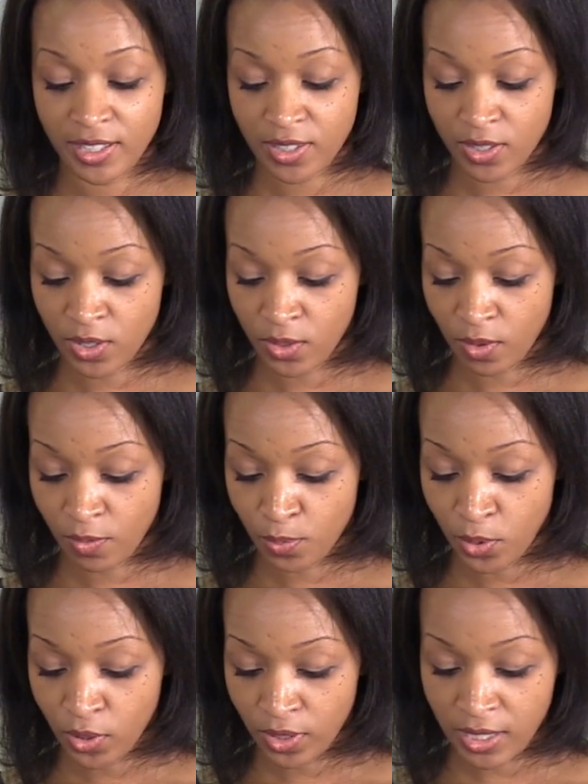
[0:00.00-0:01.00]
So we've
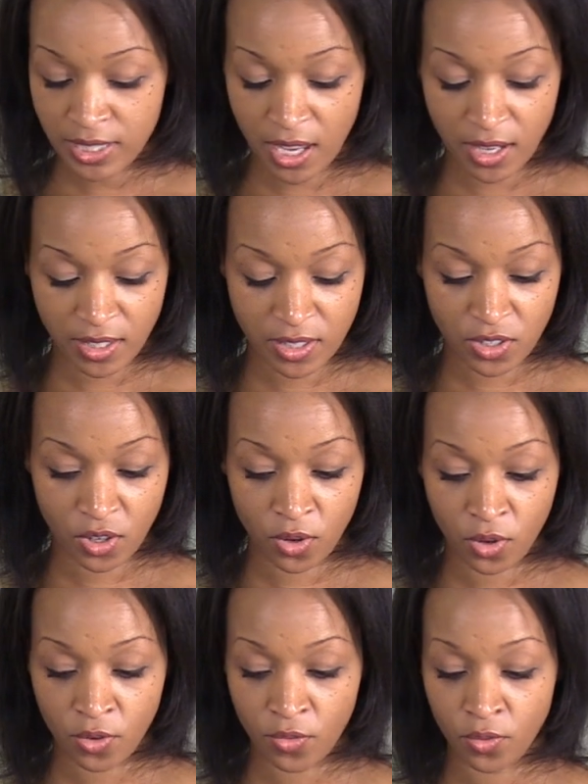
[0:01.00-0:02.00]
pulled these out of the
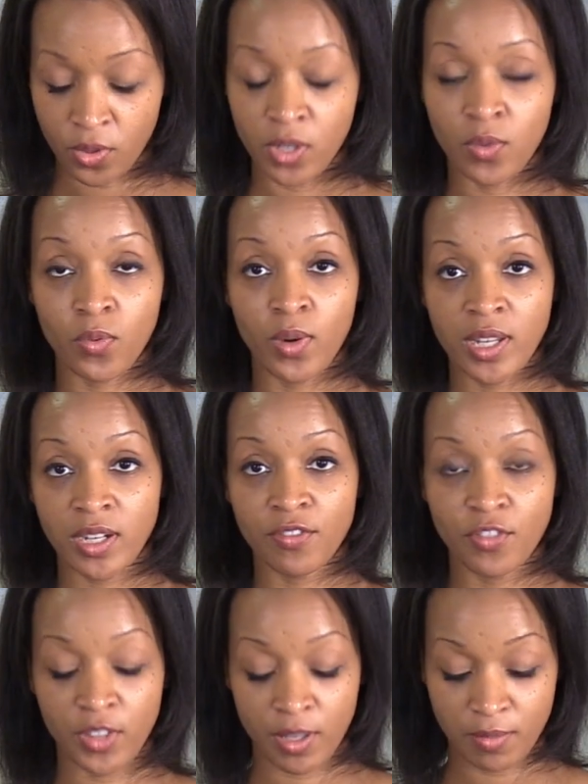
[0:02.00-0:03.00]
stove. We waited
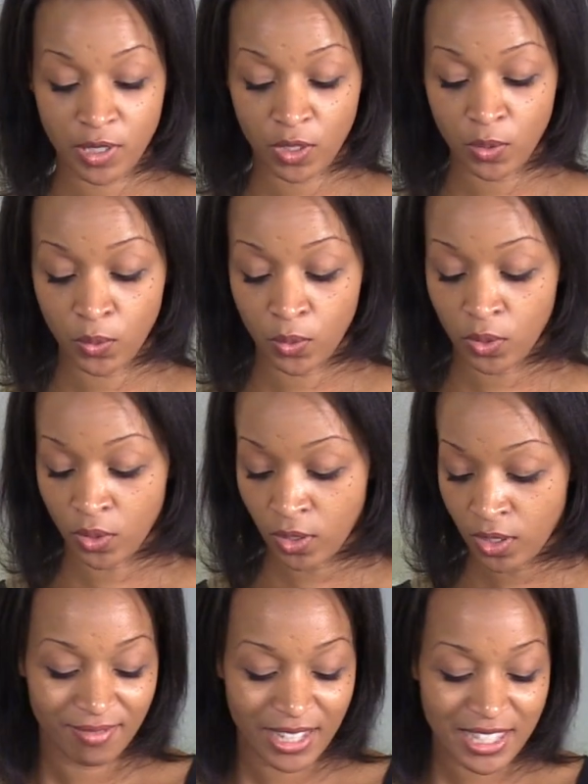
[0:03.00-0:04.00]
for them to cool.